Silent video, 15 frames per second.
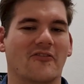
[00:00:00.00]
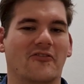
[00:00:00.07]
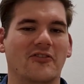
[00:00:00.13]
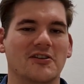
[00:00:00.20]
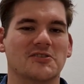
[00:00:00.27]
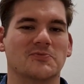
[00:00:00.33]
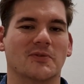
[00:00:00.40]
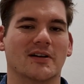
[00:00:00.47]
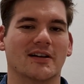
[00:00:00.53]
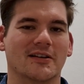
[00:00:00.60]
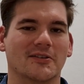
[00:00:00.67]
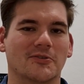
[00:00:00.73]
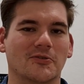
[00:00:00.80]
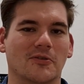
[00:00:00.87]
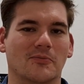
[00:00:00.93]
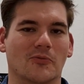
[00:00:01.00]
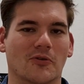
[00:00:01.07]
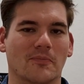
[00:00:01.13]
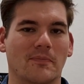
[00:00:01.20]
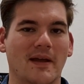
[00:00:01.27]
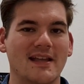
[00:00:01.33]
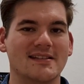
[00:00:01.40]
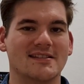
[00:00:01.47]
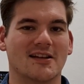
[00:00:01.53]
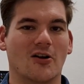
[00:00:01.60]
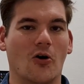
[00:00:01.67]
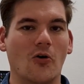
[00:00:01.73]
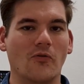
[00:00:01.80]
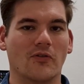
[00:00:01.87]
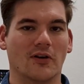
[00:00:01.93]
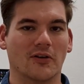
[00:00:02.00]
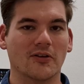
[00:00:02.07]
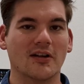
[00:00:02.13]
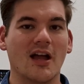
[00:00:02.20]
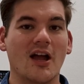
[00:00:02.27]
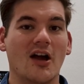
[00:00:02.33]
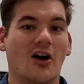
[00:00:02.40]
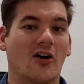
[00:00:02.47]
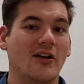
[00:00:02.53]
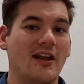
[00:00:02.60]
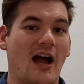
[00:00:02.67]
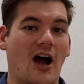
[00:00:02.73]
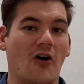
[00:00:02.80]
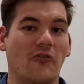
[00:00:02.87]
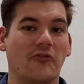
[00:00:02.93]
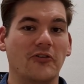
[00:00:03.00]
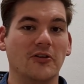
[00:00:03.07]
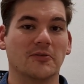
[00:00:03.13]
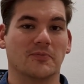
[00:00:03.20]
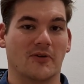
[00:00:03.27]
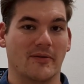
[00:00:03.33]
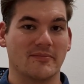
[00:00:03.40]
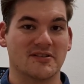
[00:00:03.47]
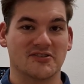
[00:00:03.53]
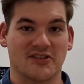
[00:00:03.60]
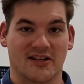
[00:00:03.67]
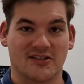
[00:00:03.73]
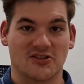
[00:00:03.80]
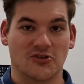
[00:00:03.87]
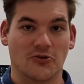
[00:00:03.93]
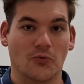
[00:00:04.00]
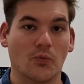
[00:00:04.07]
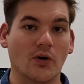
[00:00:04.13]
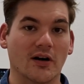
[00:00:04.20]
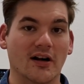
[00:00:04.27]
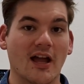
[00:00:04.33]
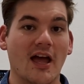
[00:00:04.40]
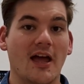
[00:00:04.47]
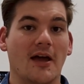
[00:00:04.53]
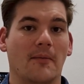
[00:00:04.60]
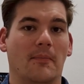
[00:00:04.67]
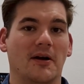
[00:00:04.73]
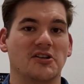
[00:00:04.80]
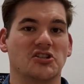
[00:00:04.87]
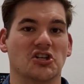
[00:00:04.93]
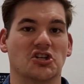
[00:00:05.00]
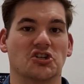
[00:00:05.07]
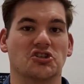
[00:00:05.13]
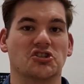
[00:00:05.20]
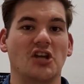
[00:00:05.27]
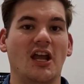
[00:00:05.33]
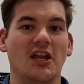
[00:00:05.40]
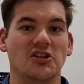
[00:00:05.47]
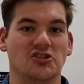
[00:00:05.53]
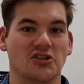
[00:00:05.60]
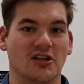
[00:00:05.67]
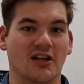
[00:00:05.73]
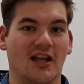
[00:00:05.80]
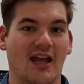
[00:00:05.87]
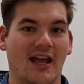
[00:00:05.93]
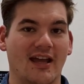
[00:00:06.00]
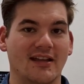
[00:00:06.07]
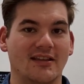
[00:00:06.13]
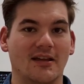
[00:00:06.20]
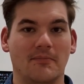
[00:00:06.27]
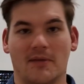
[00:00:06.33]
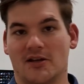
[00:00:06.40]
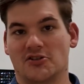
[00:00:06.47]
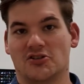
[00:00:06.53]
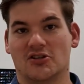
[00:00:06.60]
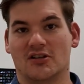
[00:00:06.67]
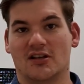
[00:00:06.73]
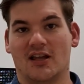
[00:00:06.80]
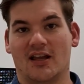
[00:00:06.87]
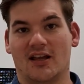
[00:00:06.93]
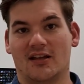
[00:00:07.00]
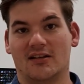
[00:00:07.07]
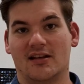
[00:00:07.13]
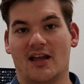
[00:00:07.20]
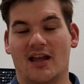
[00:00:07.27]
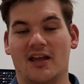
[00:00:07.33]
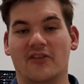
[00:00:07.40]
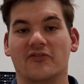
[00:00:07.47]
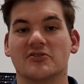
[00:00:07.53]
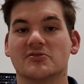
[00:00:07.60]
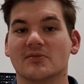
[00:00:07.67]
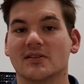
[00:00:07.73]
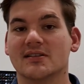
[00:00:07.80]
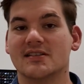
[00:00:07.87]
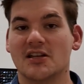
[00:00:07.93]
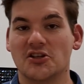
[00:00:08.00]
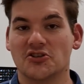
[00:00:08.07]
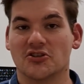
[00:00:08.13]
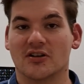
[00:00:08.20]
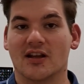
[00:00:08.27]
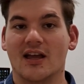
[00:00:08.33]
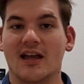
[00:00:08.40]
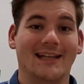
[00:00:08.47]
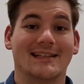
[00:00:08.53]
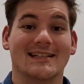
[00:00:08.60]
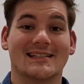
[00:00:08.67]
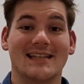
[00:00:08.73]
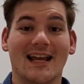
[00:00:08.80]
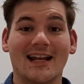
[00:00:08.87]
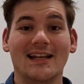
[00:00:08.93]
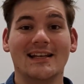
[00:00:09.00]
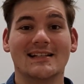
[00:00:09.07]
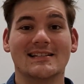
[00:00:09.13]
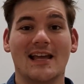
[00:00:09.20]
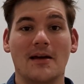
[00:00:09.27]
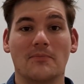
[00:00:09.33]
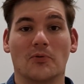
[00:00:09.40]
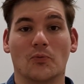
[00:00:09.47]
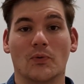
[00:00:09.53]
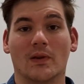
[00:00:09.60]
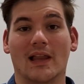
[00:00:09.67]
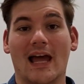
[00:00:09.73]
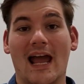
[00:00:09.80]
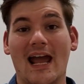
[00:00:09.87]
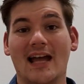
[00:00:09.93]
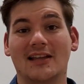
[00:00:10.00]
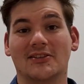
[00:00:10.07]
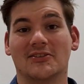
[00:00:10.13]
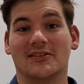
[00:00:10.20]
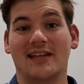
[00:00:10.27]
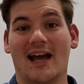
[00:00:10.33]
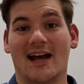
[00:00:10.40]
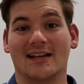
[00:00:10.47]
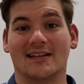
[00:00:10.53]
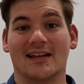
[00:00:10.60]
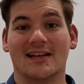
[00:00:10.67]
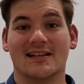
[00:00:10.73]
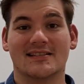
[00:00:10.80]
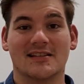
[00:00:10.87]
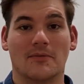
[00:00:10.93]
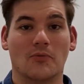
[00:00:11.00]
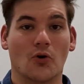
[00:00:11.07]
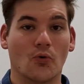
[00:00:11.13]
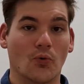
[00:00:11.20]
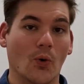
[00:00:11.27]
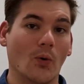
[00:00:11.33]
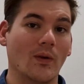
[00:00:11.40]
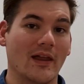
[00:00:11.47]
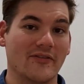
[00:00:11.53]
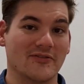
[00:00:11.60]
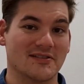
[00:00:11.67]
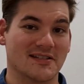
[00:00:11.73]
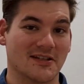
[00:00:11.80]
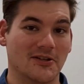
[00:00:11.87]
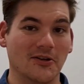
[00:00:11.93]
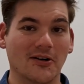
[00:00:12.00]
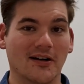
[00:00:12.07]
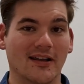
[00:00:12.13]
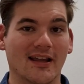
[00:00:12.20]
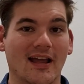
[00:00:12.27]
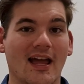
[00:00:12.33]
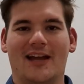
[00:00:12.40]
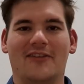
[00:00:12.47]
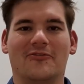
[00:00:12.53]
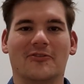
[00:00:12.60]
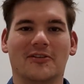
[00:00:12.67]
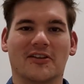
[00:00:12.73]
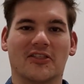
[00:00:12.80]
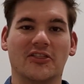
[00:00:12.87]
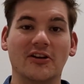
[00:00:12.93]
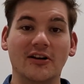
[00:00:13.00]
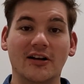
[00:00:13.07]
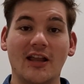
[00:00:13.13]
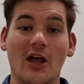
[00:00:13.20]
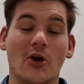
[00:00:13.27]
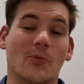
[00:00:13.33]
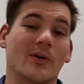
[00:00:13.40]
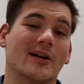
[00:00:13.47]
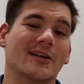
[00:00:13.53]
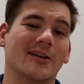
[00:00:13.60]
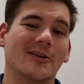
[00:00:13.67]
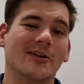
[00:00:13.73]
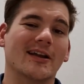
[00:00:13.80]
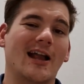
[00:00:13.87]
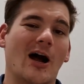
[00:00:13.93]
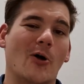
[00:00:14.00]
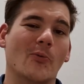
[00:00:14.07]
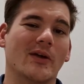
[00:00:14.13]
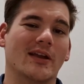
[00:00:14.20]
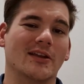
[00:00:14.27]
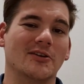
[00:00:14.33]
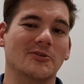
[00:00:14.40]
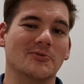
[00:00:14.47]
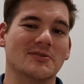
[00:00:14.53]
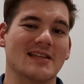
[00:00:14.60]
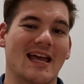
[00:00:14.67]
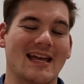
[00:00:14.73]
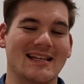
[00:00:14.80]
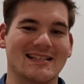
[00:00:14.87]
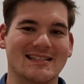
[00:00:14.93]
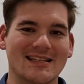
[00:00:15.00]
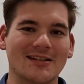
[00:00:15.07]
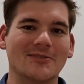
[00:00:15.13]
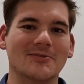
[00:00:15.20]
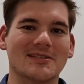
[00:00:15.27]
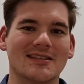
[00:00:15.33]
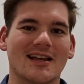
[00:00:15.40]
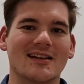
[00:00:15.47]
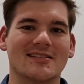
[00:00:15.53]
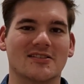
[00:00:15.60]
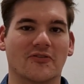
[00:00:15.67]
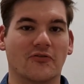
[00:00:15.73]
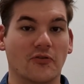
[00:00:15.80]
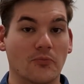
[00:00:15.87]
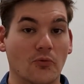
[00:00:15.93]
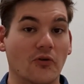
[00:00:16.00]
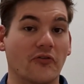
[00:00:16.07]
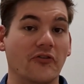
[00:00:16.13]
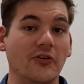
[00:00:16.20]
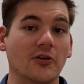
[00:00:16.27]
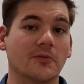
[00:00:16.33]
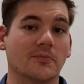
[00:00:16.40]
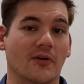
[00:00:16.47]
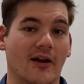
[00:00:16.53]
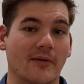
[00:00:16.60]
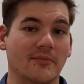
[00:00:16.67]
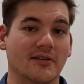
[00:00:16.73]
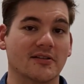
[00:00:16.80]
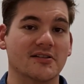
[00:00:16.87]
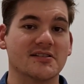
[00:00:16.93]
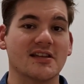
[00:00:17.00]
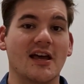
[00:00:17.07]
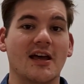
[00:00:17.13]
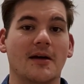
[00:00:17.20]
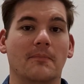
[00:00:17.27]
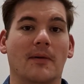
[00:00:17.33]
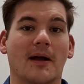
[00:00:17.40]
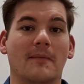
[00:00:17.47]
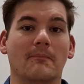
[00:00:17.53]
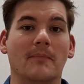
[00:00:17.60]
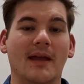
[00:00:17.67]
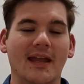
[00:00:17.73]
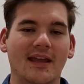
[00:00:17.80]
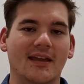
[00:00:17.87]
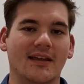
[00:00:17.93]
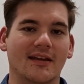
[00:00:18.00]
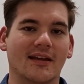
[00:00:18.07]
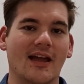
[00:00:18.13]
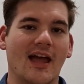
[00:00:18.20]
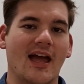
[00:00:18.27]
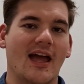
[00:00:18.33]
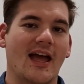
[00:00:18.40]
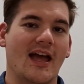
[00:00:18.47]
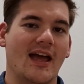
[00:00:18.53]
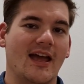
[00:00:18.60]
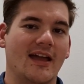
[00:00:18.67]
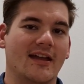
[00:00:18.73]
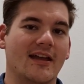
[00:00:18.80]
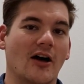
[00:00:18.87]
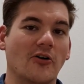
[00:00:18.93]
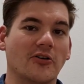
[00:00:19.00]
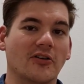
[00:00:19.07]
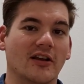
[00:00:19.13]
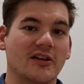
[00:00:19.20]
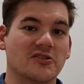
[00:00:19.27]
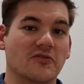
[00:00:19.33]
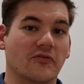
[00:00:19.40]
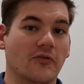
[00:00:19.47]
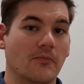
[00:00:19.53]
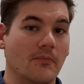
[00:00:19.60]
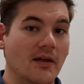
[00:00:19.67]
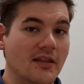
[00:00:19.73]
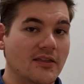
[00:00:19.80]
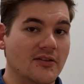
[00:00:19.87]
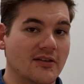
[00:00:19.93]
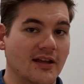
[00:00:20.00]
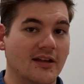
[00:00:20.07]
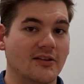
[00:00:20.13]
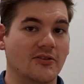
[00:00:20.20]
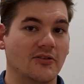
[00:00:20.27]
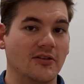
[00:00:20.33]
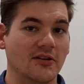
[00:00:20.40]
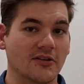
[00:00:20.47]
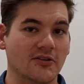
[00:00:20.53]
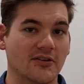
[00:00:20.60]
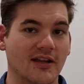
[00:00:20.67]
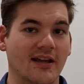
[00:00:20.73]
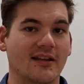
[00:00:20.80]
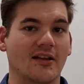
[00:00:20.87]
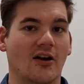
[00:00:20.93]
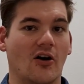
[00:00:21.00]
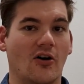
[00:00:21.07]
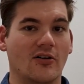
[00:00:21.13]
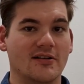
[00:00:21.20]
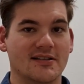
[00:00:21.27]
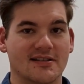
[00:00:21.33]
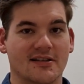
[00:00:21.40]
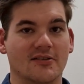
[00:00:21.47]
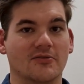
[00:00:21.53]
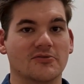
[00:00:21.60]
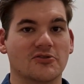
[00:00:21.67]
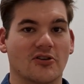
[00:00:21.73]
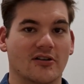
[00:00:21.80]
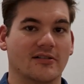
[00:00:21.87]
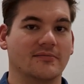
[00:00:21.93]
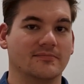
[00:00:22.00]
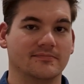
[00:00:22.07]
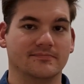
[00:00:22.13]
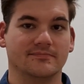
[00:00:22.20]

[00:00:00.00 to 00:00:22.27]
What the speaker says: First, we're going to do a more basic overlook on how field parameters actually work by just changing a dimension in a visualization. In the second example, we'll add to that some row-level security. And for the third, we're going to look at how we can use a single slicer for more field parameters by making a calculation from month-to-date to year-to-date on a single chart.